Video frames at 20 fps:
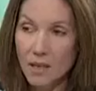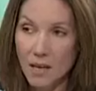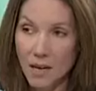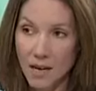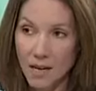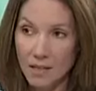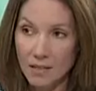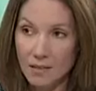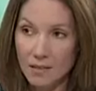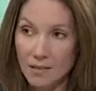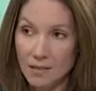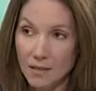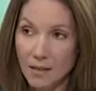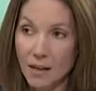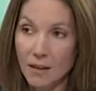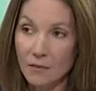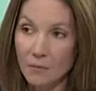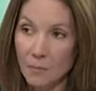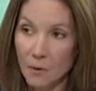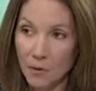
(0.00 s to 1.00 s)
odds
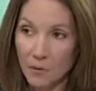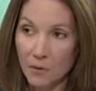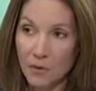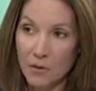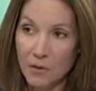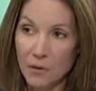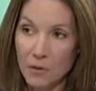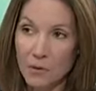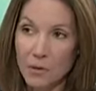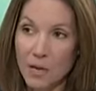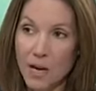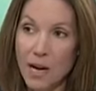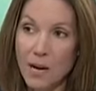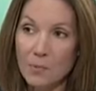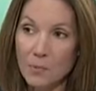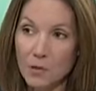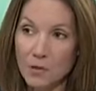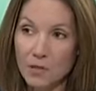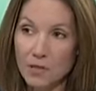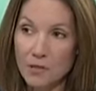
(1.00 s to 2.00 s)
of both of those
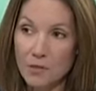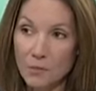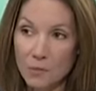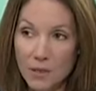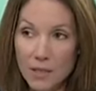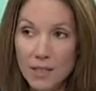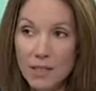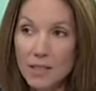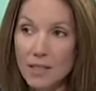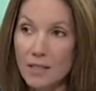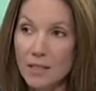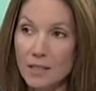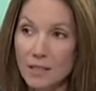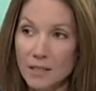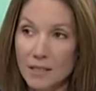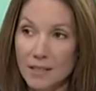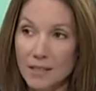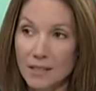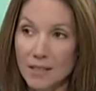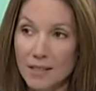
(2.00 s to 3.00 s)
options,
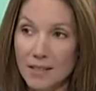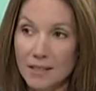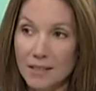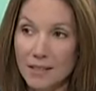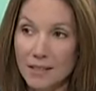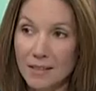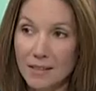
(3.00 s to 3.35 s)
realistically?